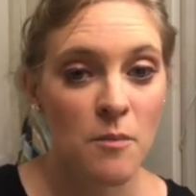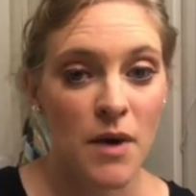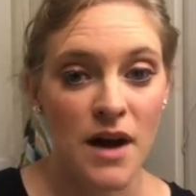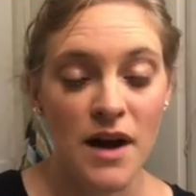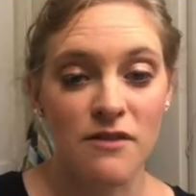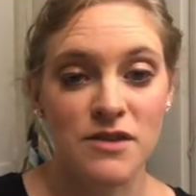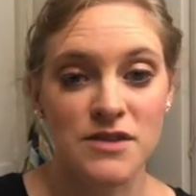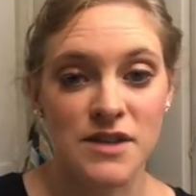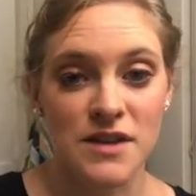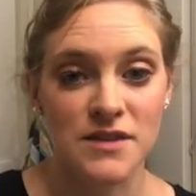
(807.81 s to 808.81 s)
but ever
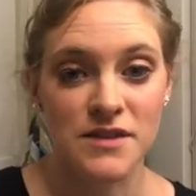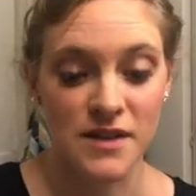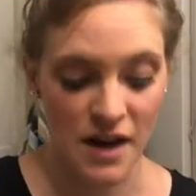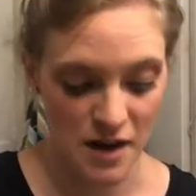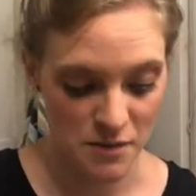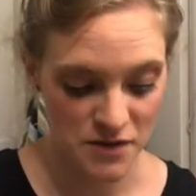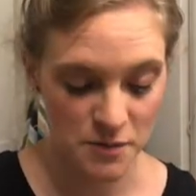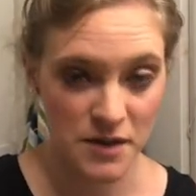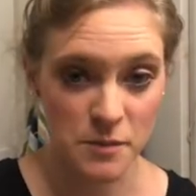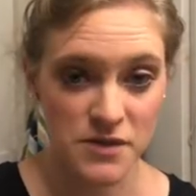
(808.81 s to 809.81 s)
since it's
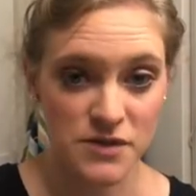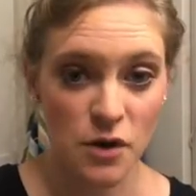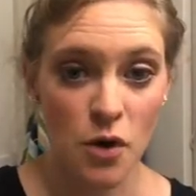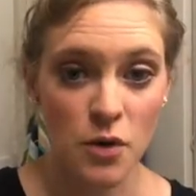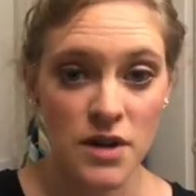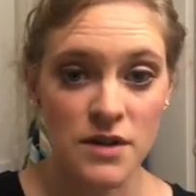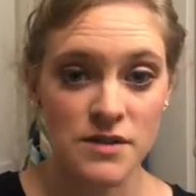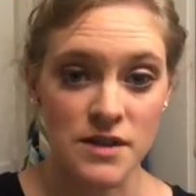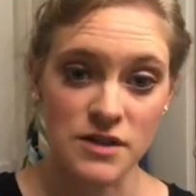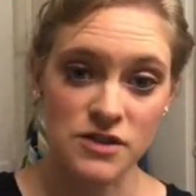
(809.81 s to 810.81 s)
become so
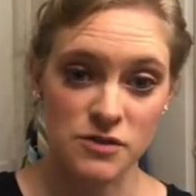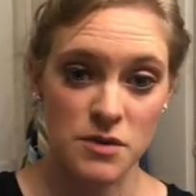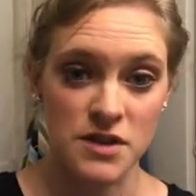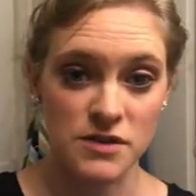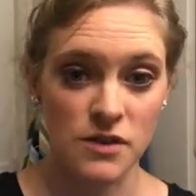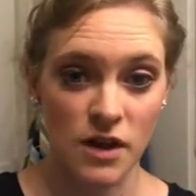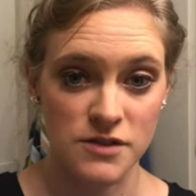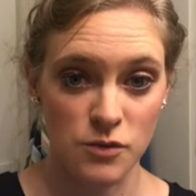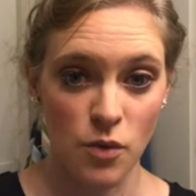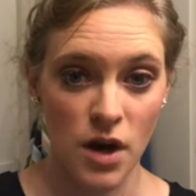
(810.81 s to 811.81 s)
easy just with these
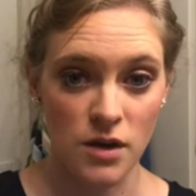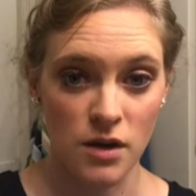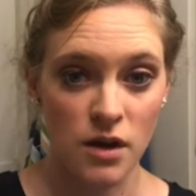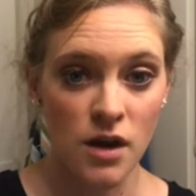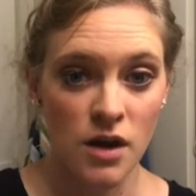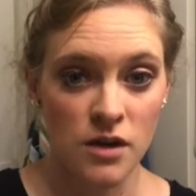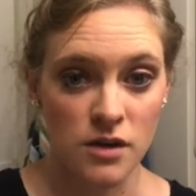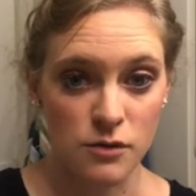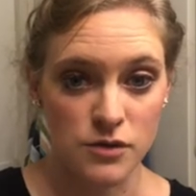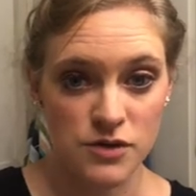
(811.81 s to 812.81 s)
cloths and water,
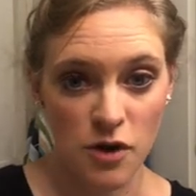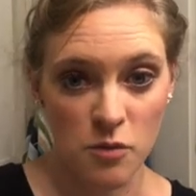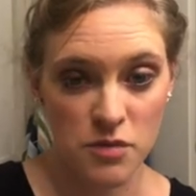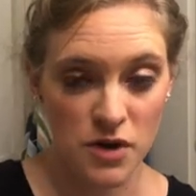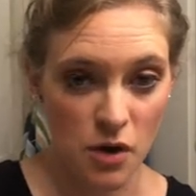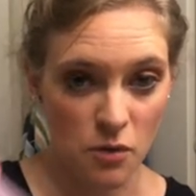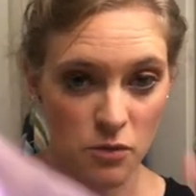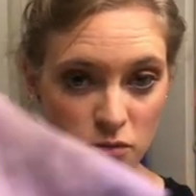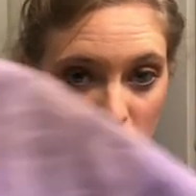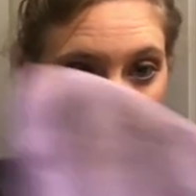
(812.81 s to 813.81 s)
no soap, no
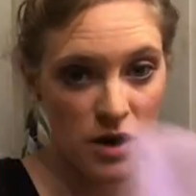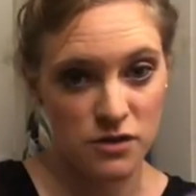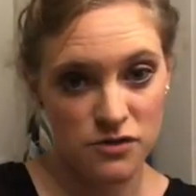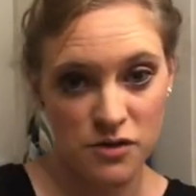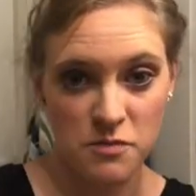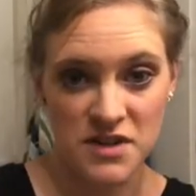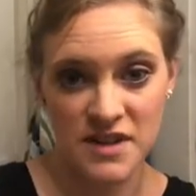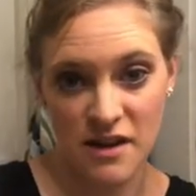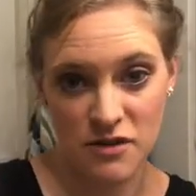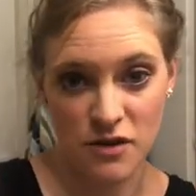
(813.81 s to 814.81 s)
water dripping
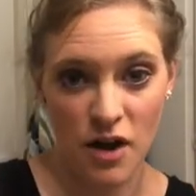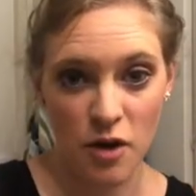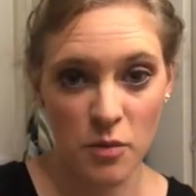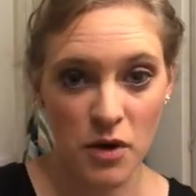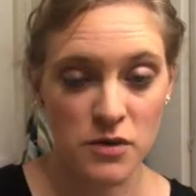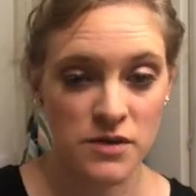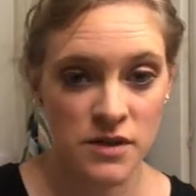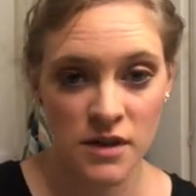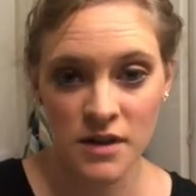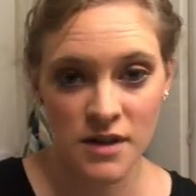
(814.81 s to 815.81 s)
down your elbows,
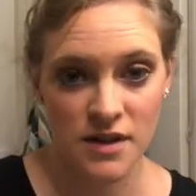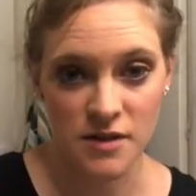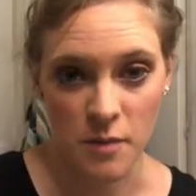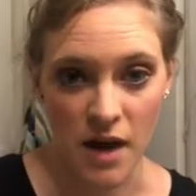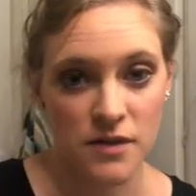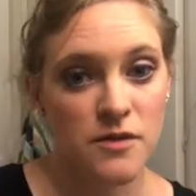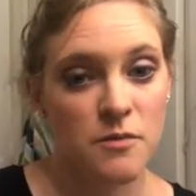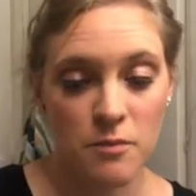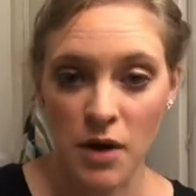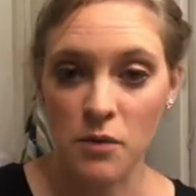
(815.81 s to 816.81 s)
it's a mess.
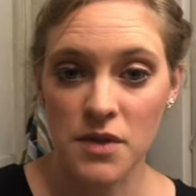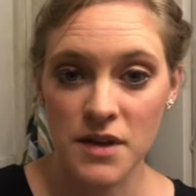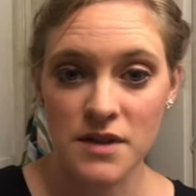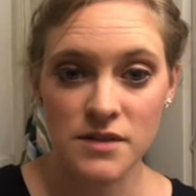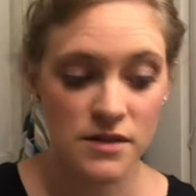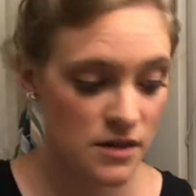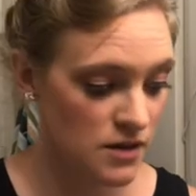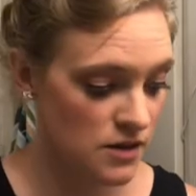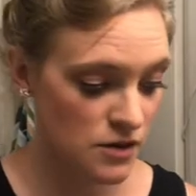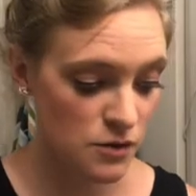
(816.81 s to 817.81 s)
But with these,
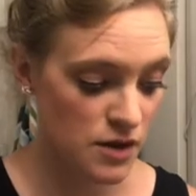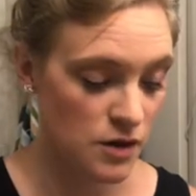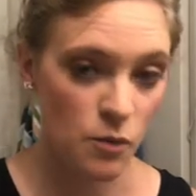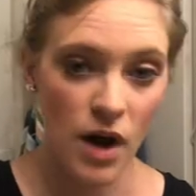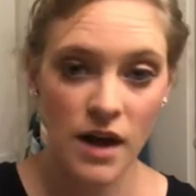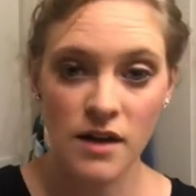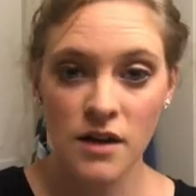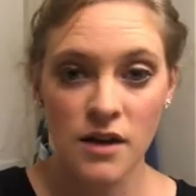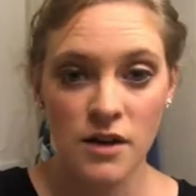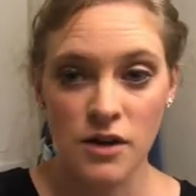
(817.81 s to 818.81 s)
you get them wet,
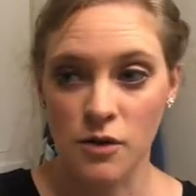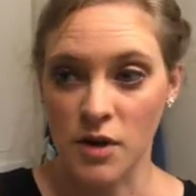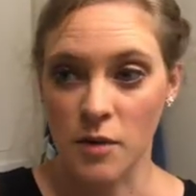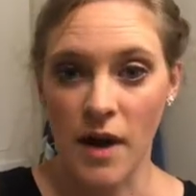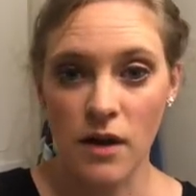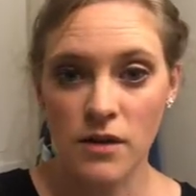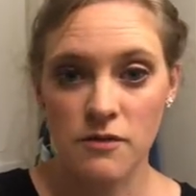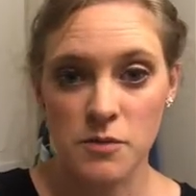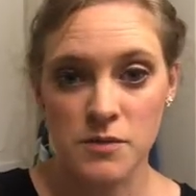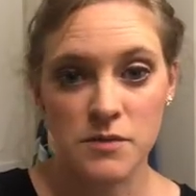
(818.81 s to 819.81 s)
you wring them out,
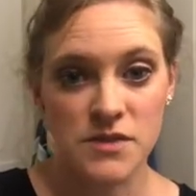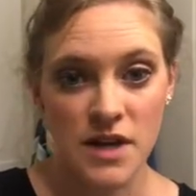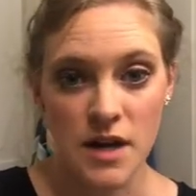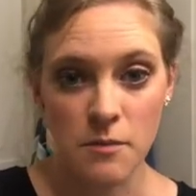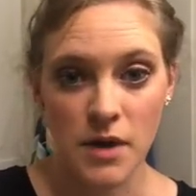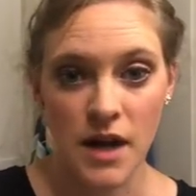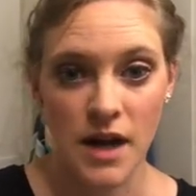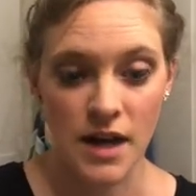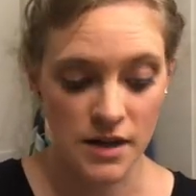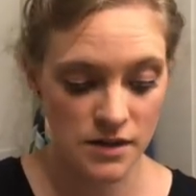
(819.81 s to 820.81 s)
leave them damp,
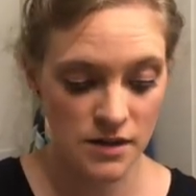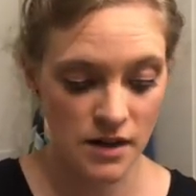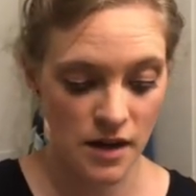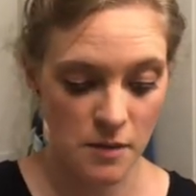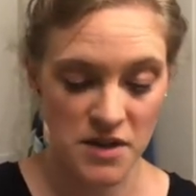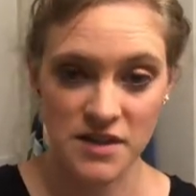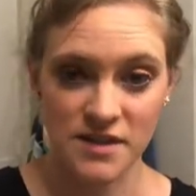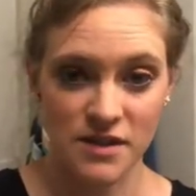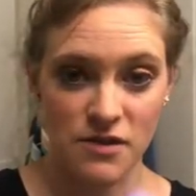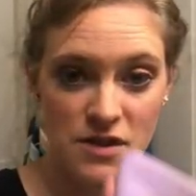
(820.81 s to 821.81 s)
and it
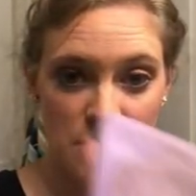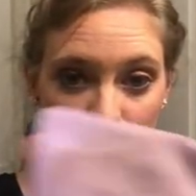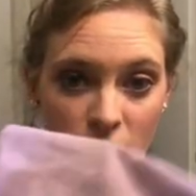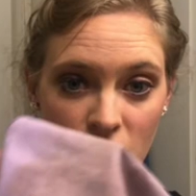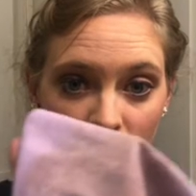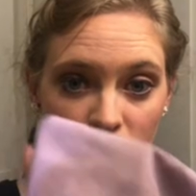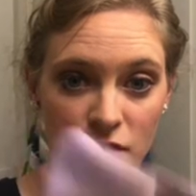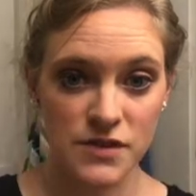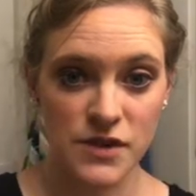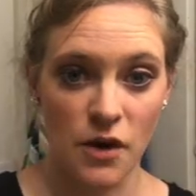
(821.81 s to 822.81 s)
takes everything right off.
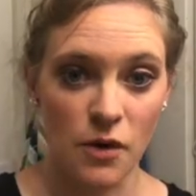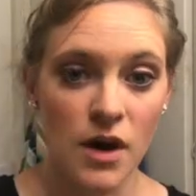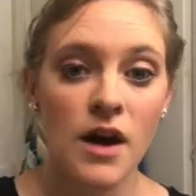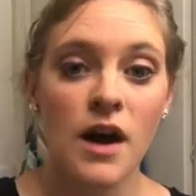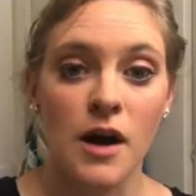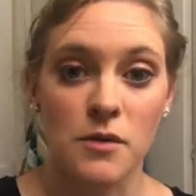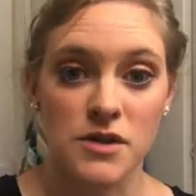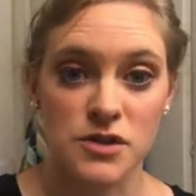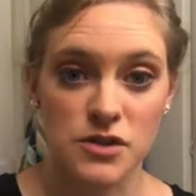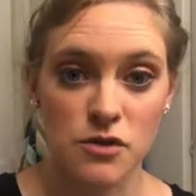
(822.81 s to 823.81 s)
So I
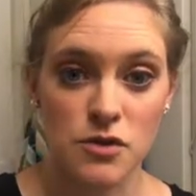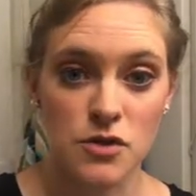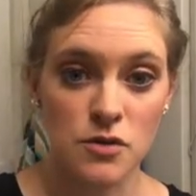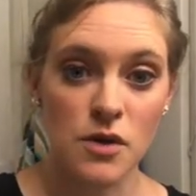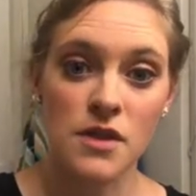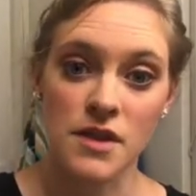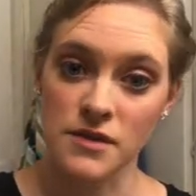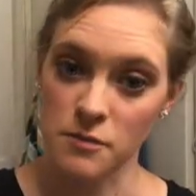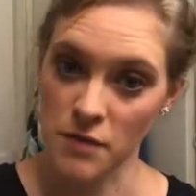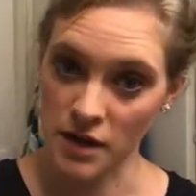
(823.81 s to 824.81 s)
wanna show you
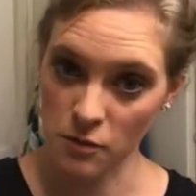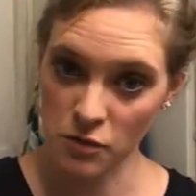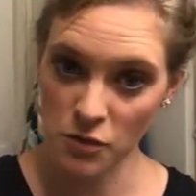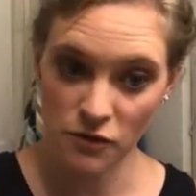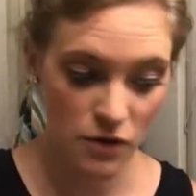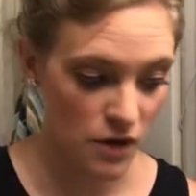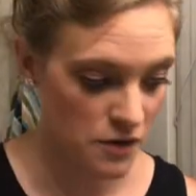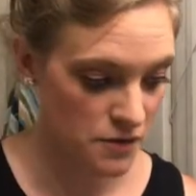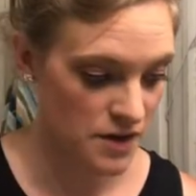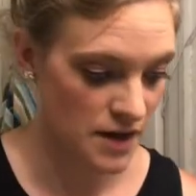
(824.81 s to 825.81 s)
this makeup removal
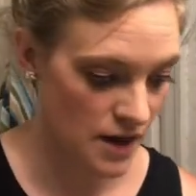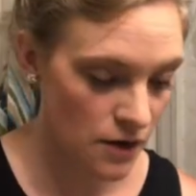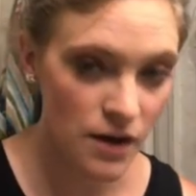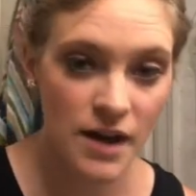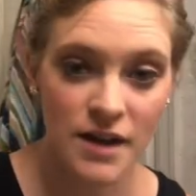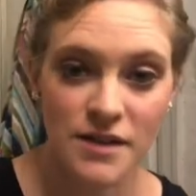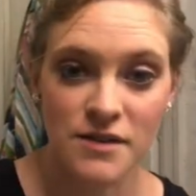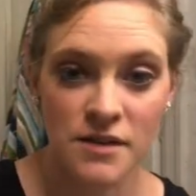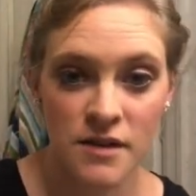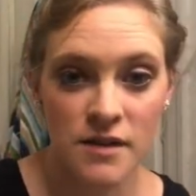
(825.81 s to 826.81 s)
cloth right now
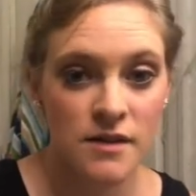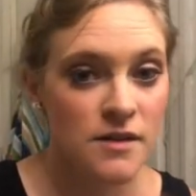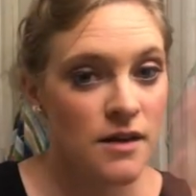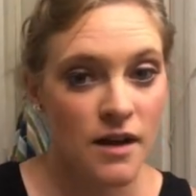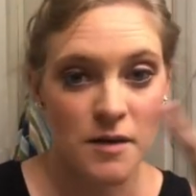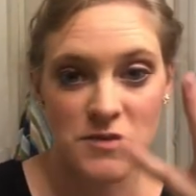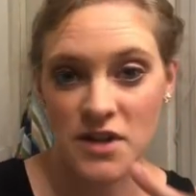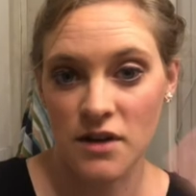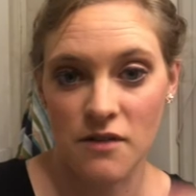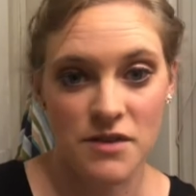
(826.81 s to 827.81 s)
and
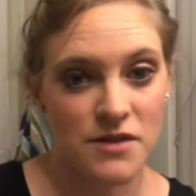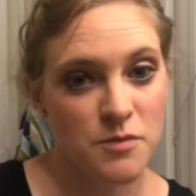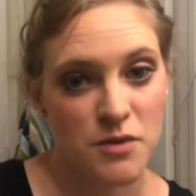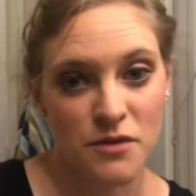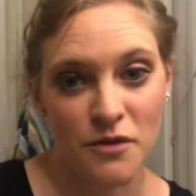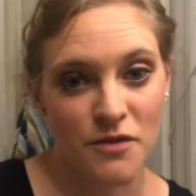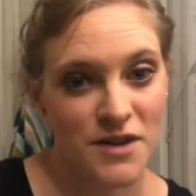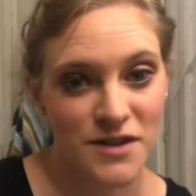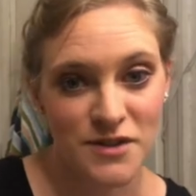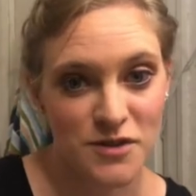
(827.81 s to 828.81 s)
take off this beautiful
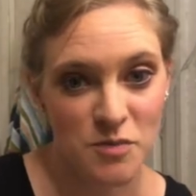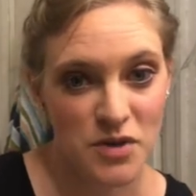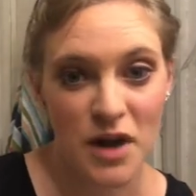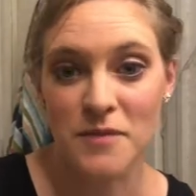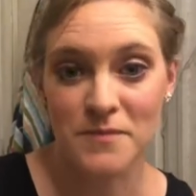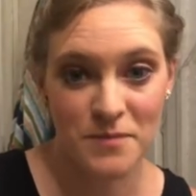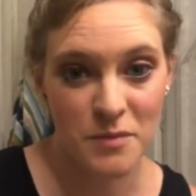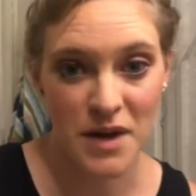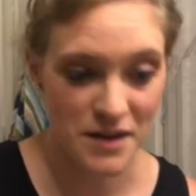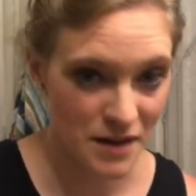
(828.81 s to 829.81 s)
face I just put on.
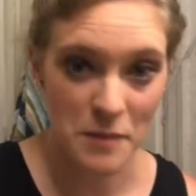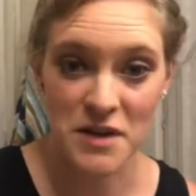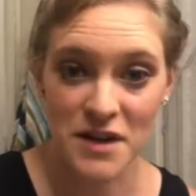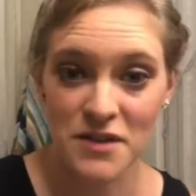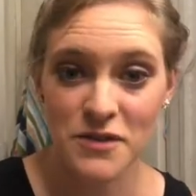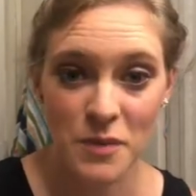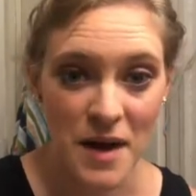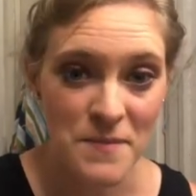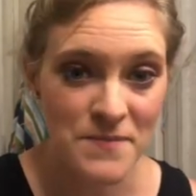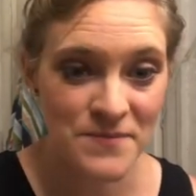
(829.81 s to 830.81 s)
But I'm gonna get this
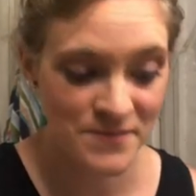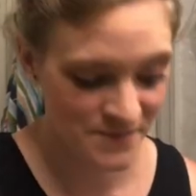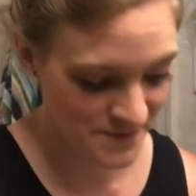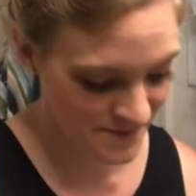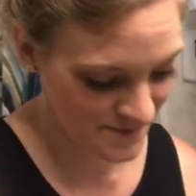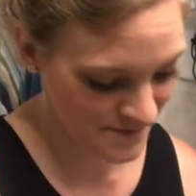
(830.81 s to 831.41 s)
wet.